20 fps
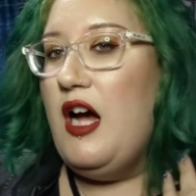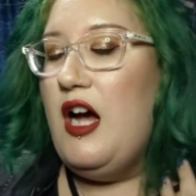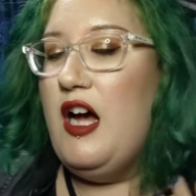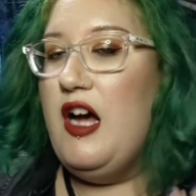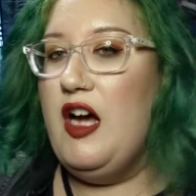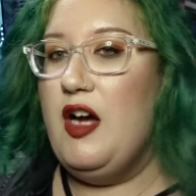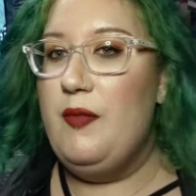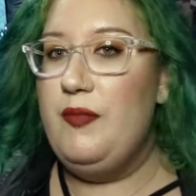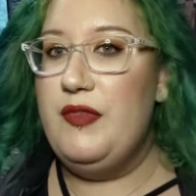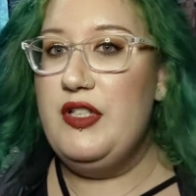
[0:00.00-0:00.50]

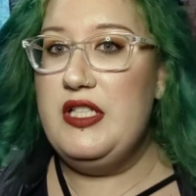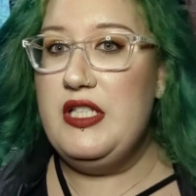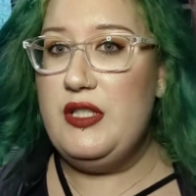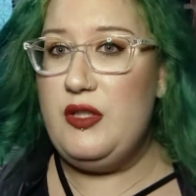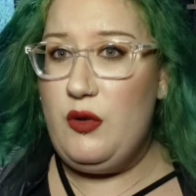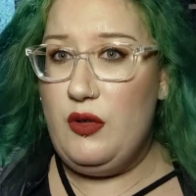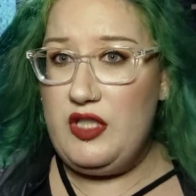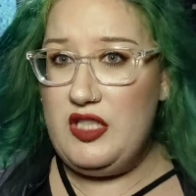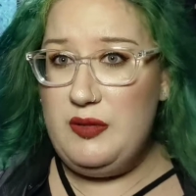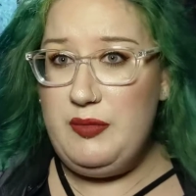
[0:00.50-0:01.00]
Um, this
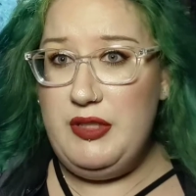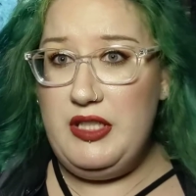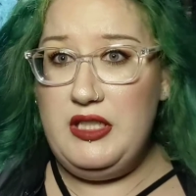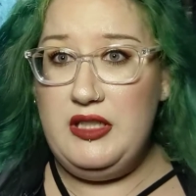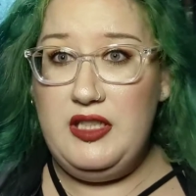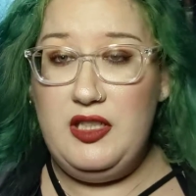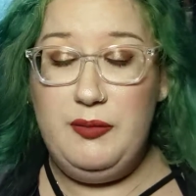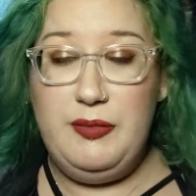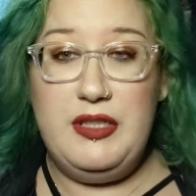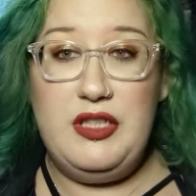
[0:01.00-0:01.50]
is going to be
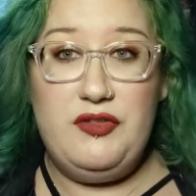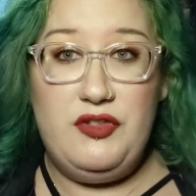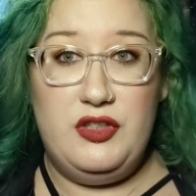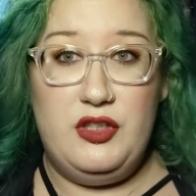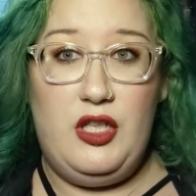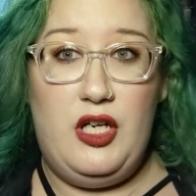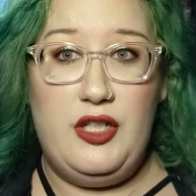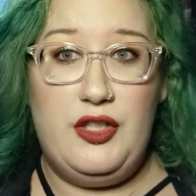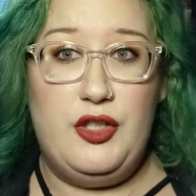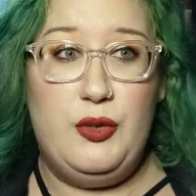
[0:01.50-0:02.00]
a little bit of a
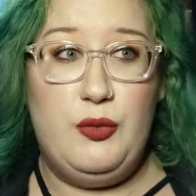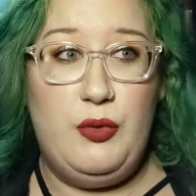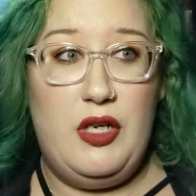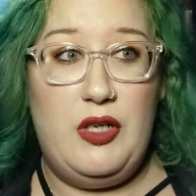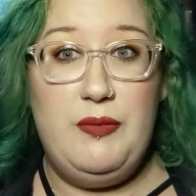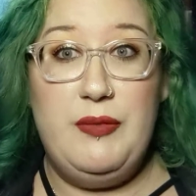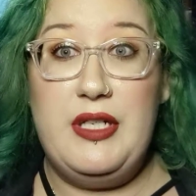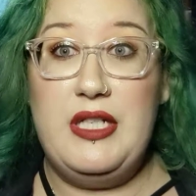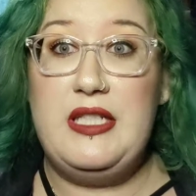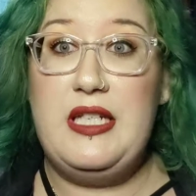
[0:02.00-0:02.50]
longer
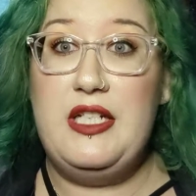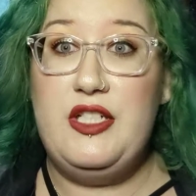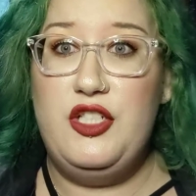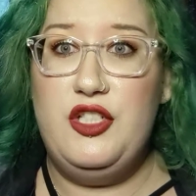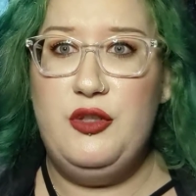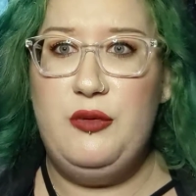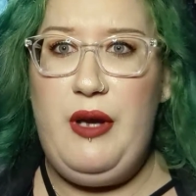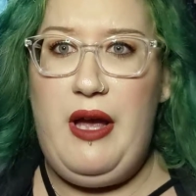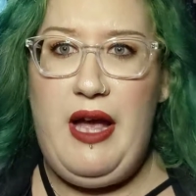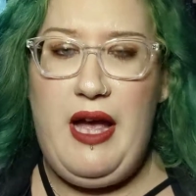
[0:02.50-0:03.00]
one because I
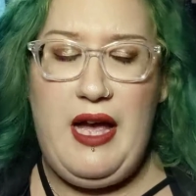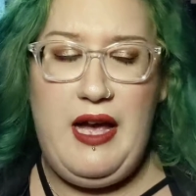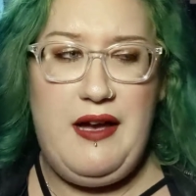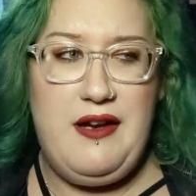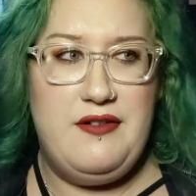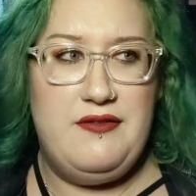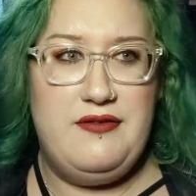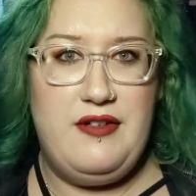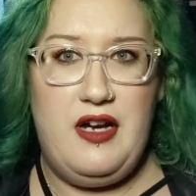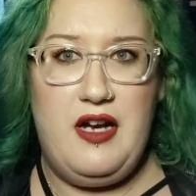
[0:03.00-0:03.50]
do
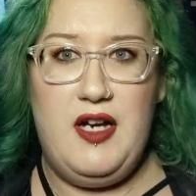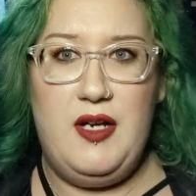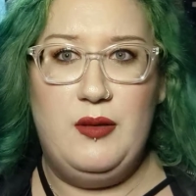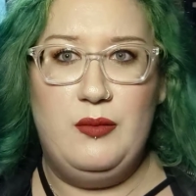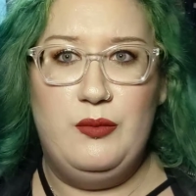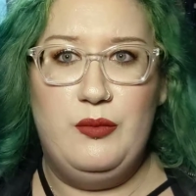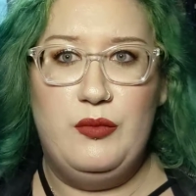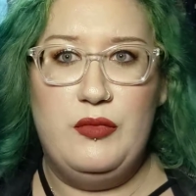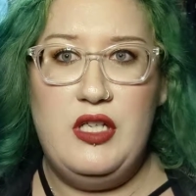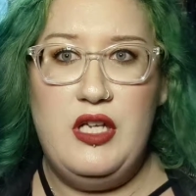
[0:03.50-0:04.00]
have,
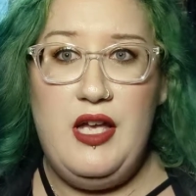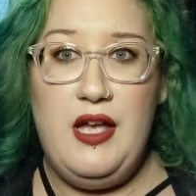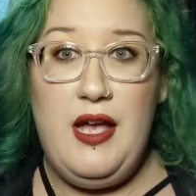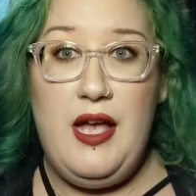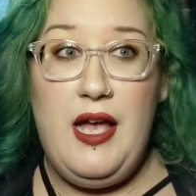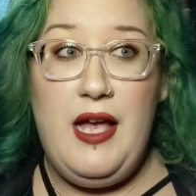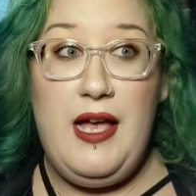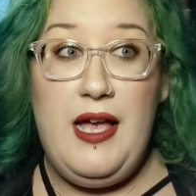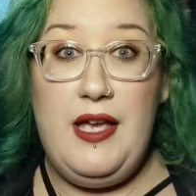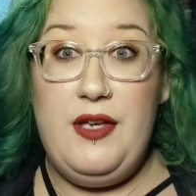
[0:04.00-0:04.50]
um,
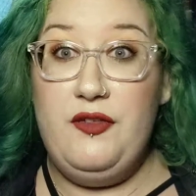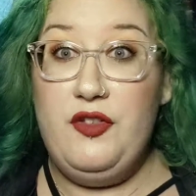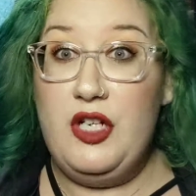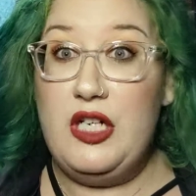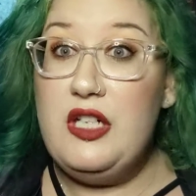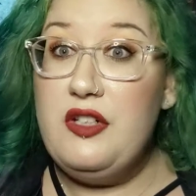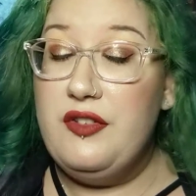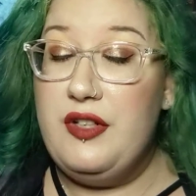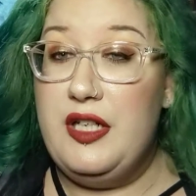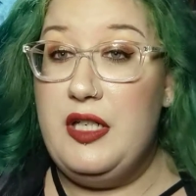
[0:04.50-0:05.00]
a
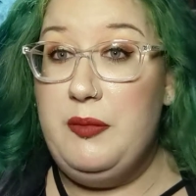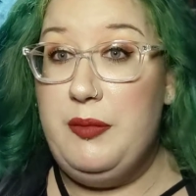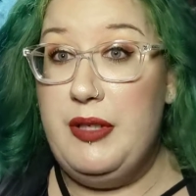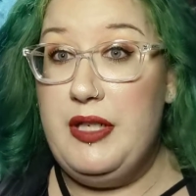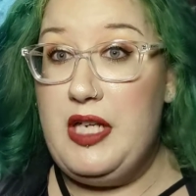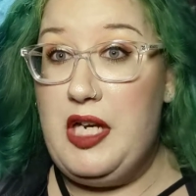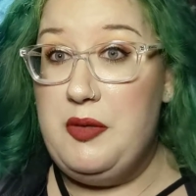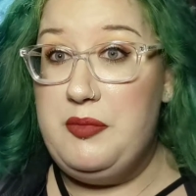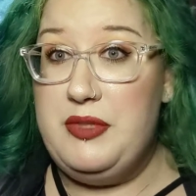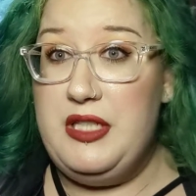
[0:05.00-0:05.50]
very, very
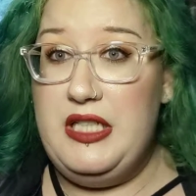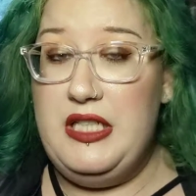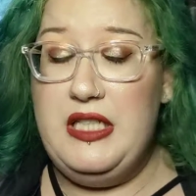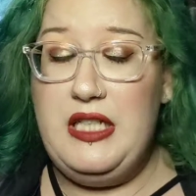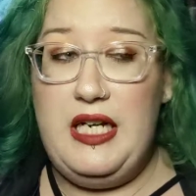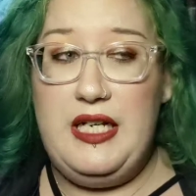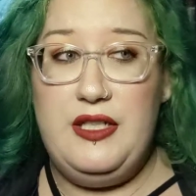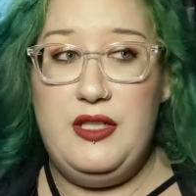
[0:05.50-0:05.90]
big update.